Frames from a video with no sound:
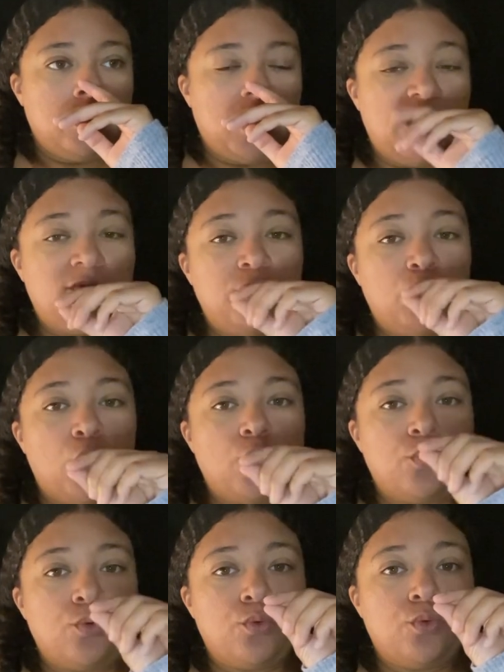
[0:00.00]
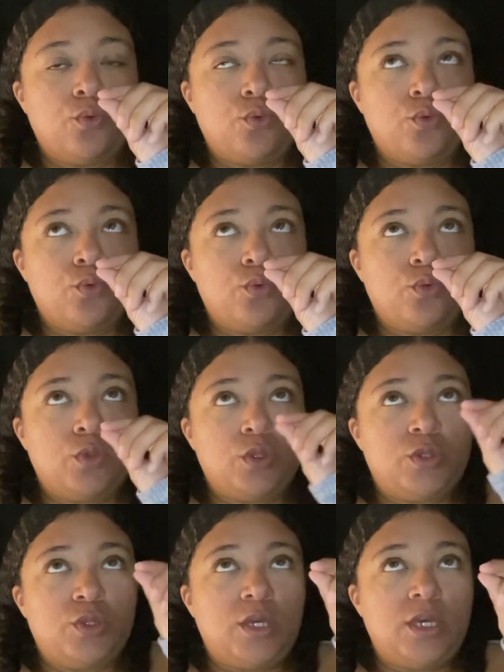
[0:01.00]
even though the
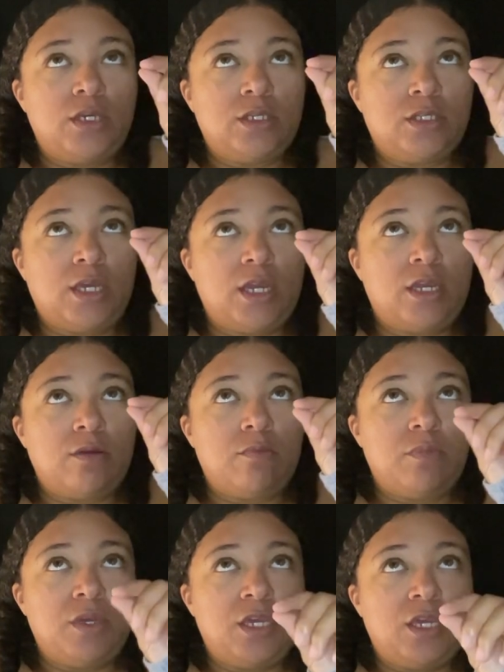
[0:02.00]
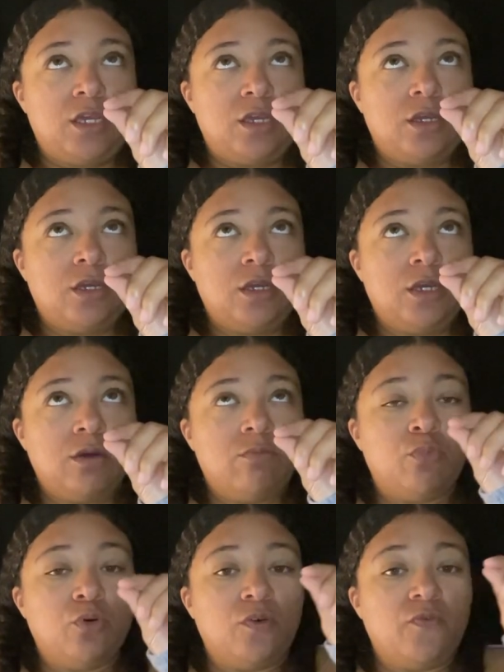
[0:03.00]
things that can be
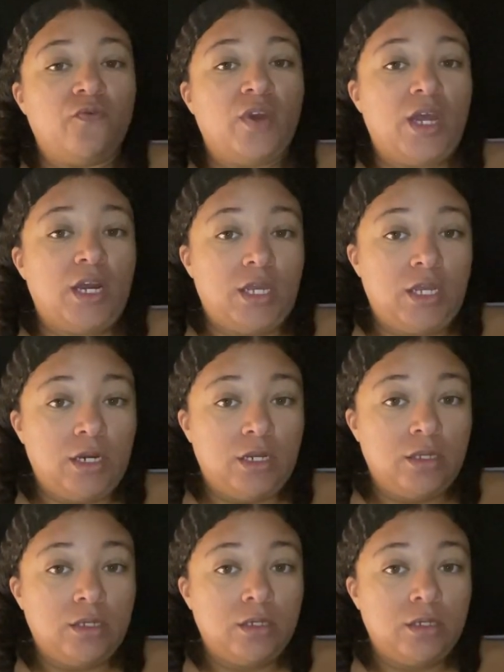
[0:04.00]
prevented